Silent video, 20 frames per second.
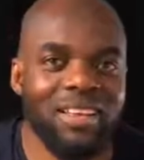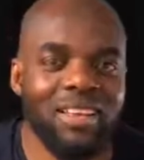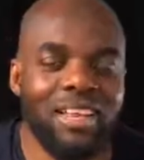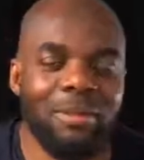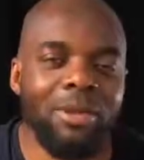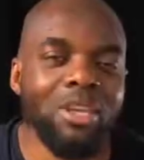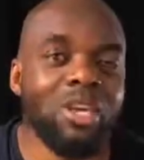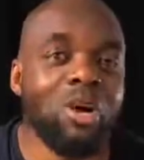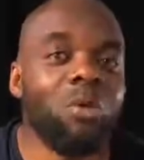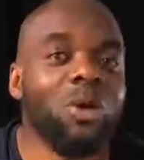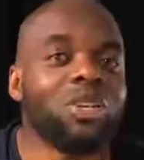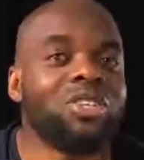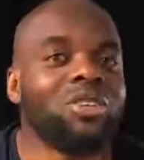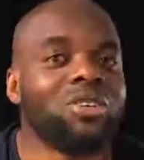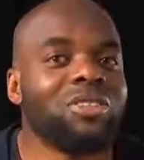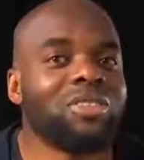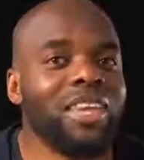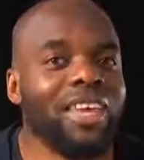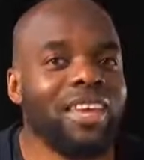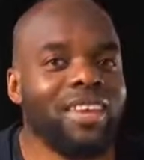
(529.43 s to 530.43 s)
Let me know what
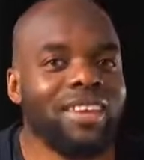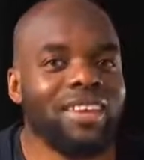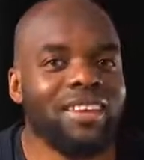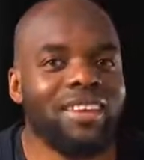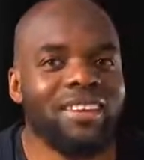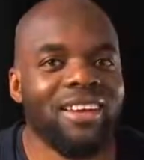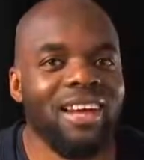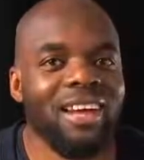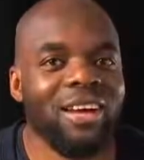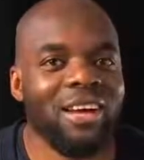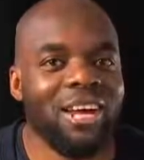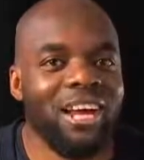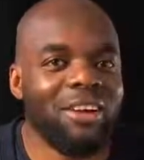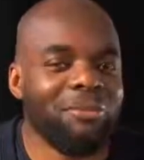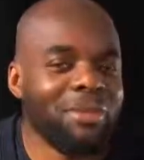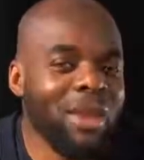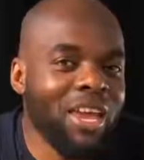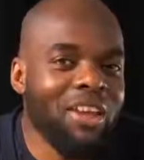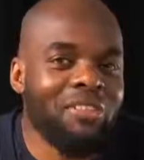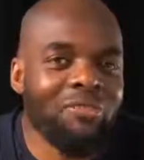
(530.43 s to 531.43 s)
you think.
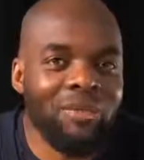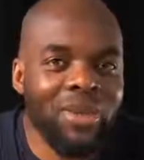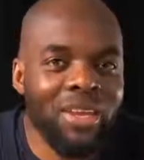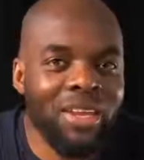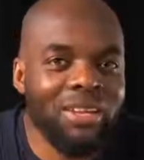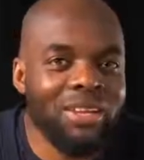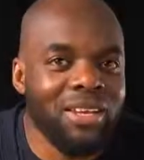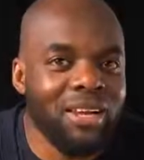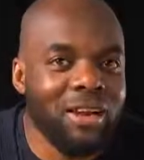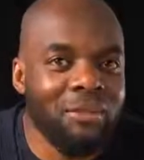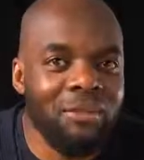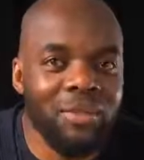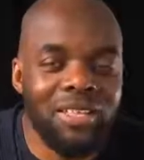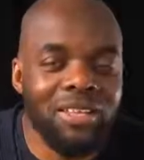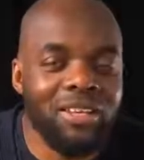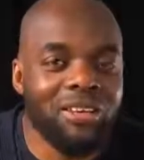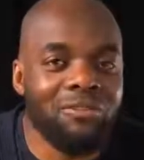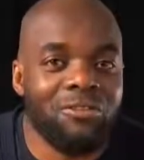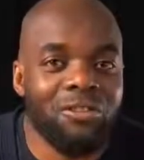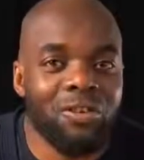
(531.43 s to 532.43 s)
I may have been
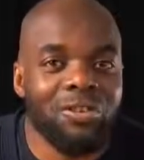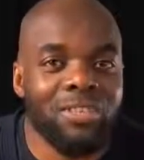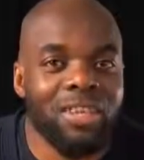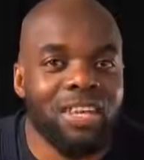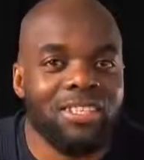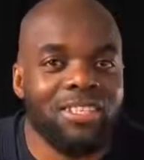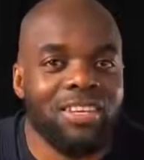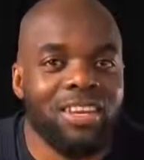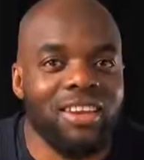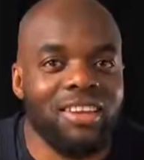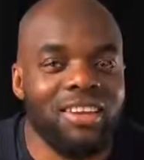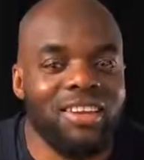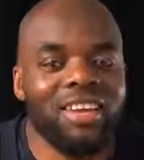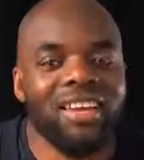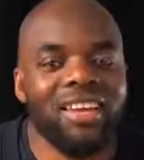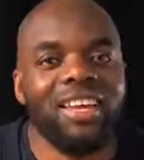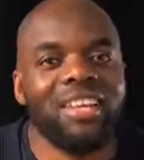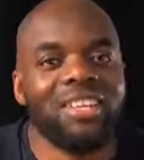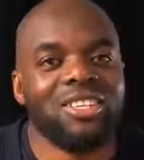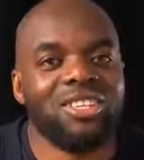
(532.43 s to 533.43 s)
missing a few things
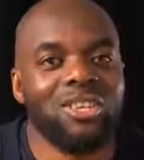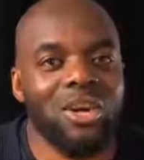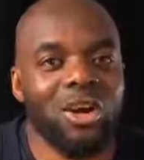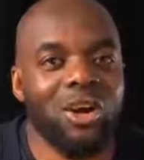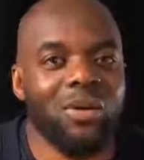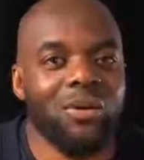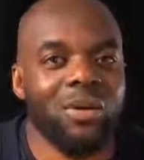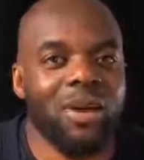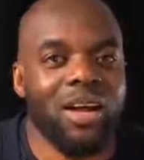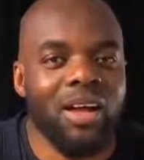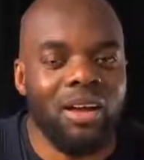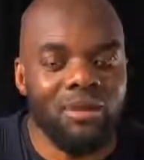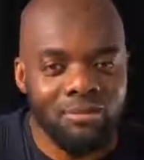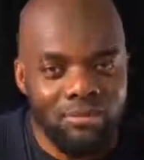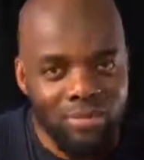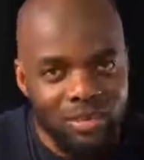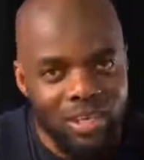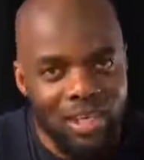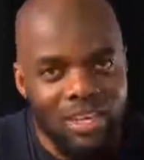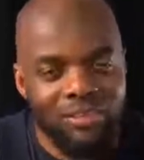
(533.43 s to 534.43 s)
here,
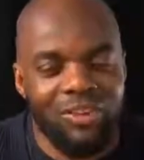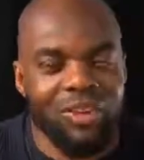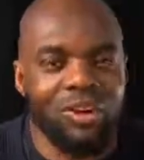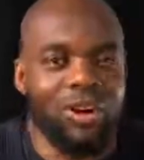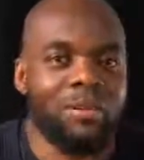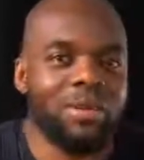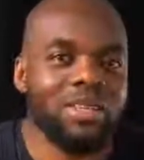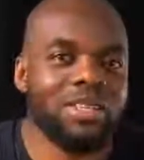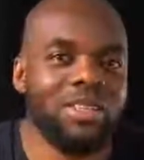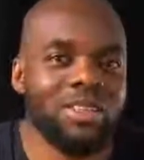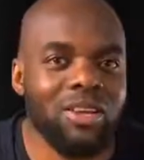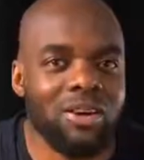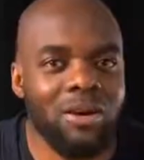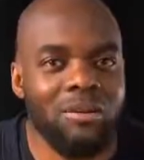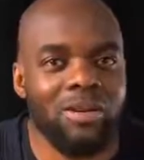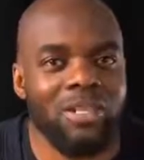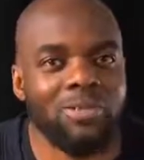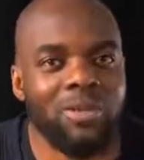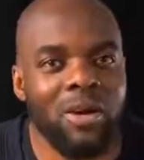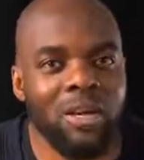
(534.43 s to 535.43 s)
so leave your comments in the
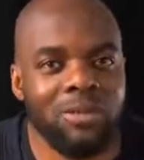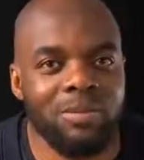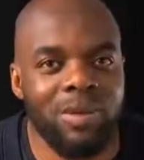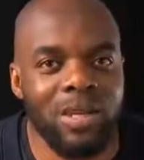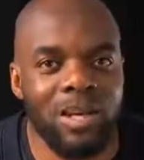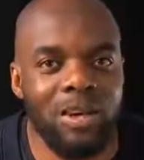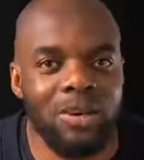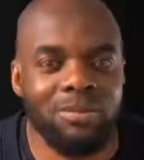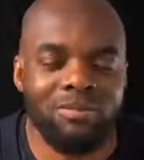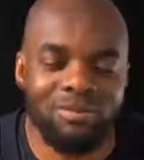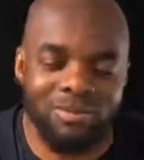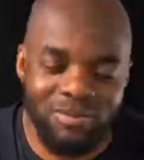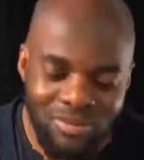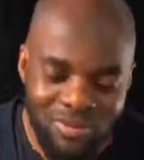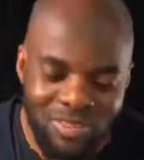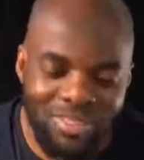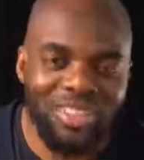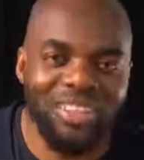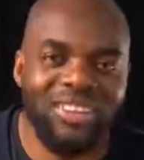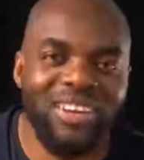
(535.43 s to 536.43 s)
comments box below.
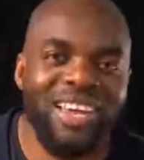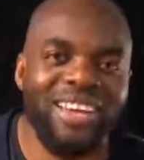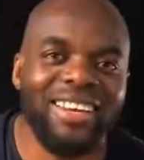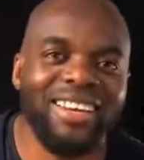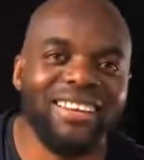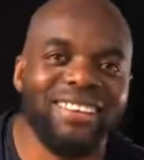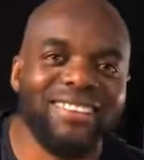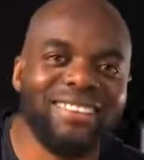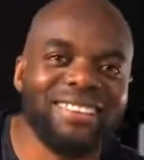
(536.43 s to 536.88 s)
See you later.